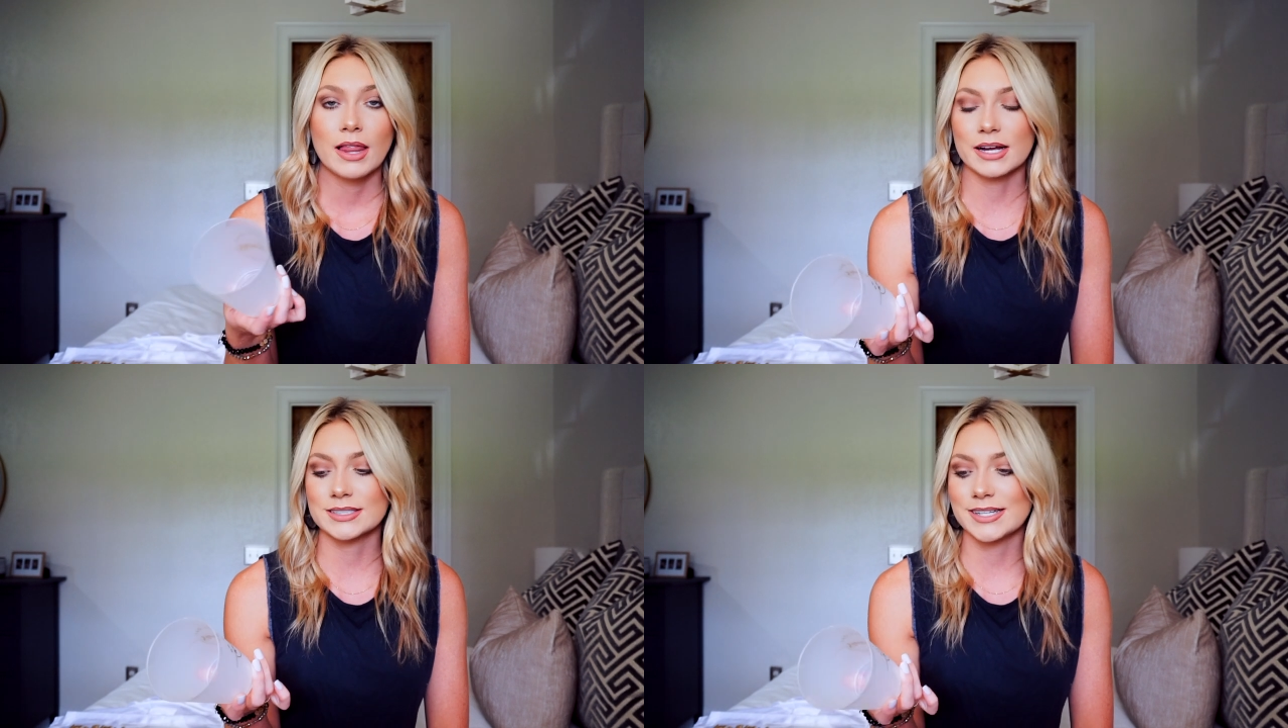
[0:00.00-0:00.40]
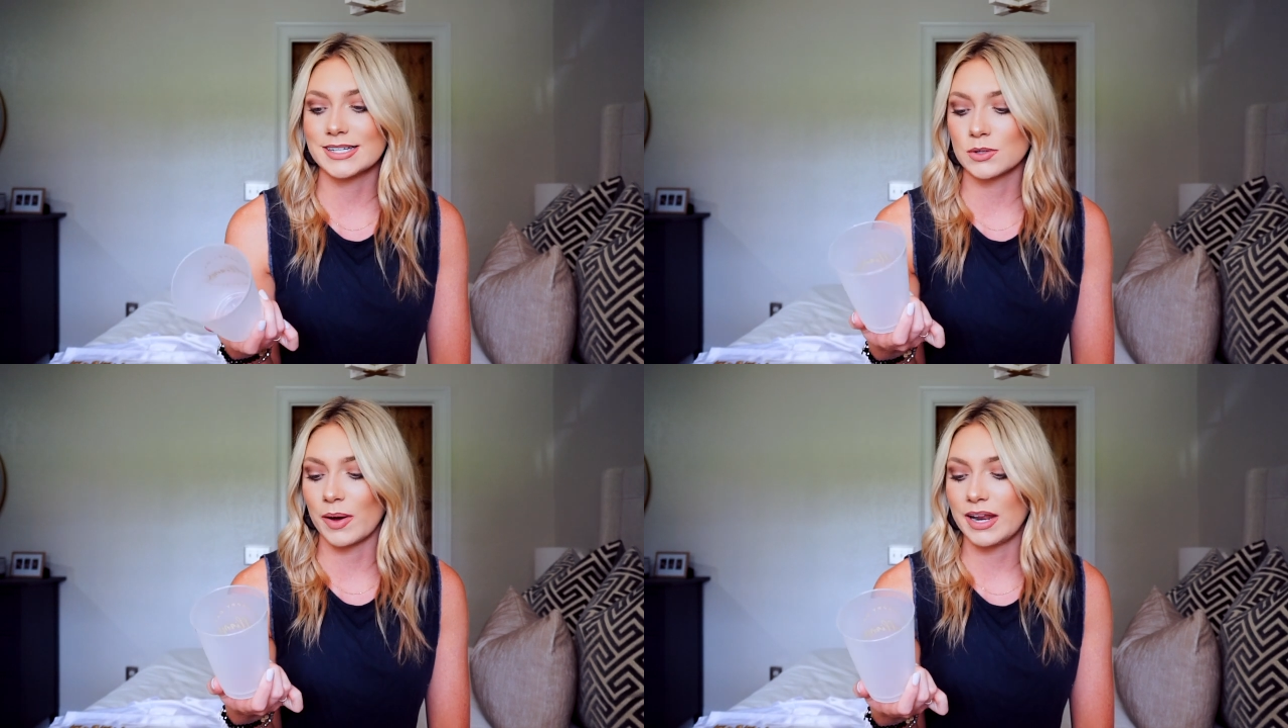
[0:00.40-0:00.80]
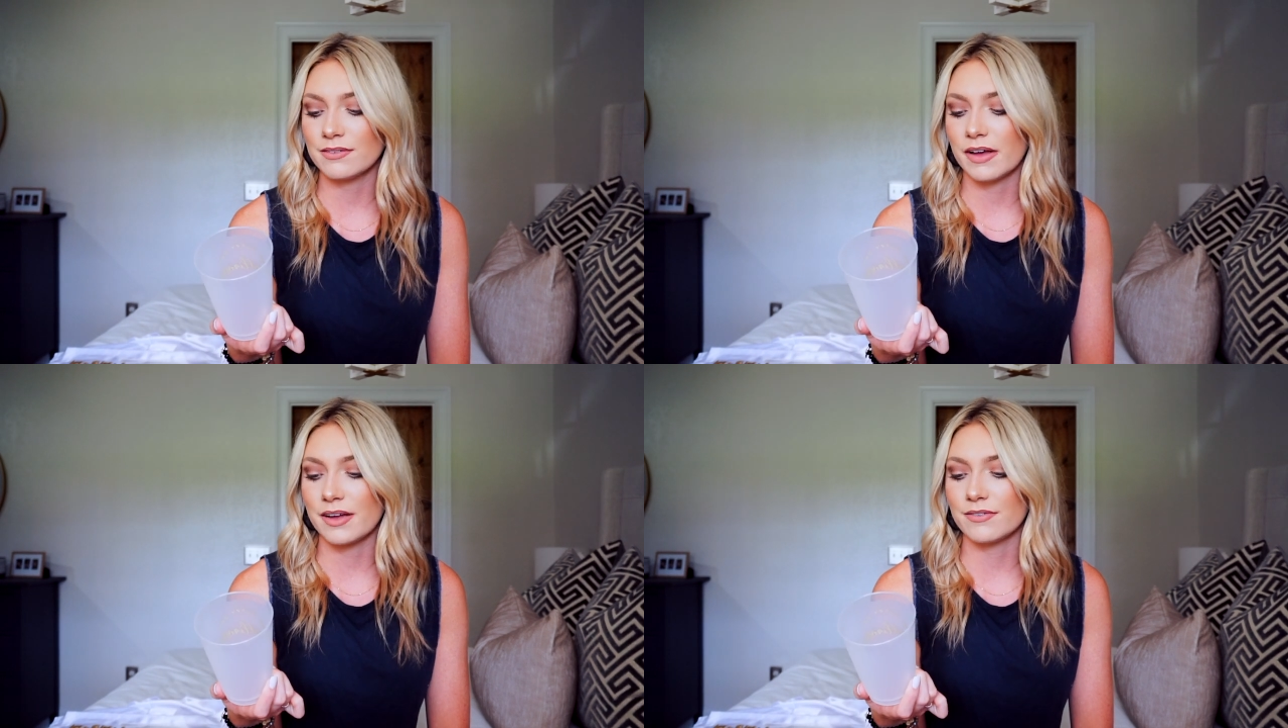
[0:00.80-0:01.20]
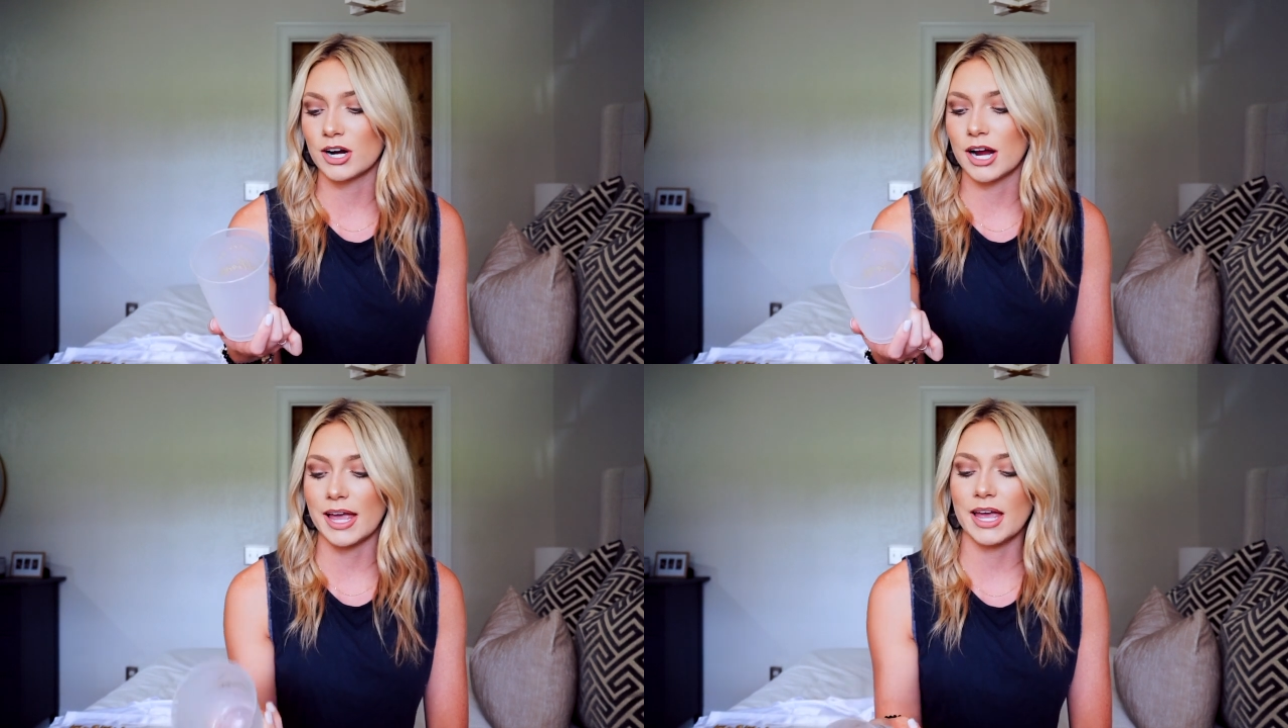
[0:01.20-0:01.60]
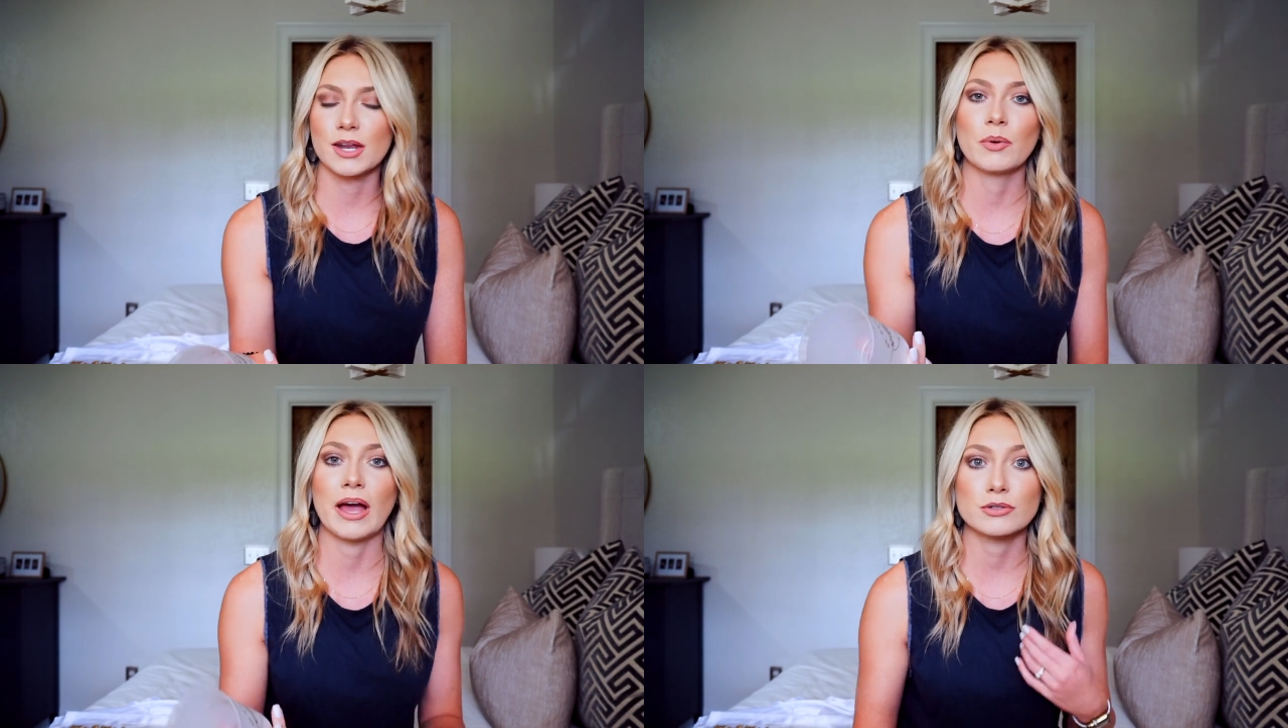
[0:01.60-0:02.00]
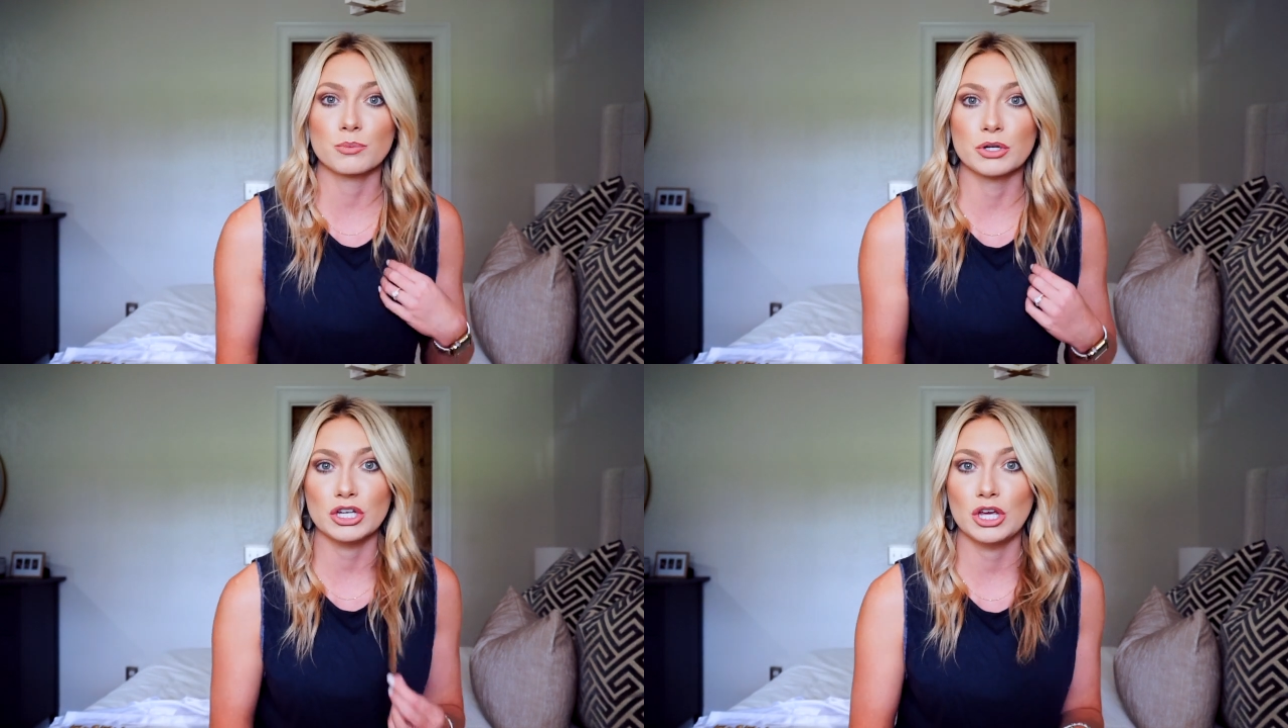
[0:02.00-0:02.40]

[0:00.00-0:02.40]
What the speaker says: like I said, as a wedding favor, and we have some really